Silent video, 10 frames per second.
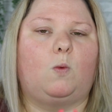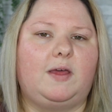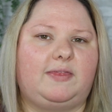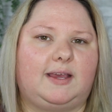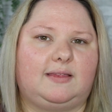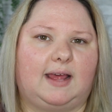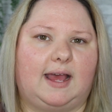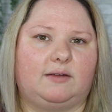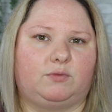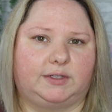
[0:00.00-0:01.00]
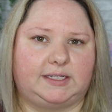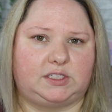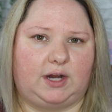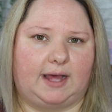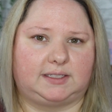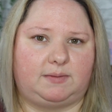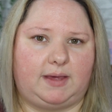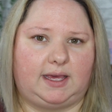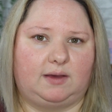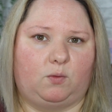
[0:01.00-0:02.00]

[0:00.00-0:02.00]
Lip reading: One thing that really stood out to me,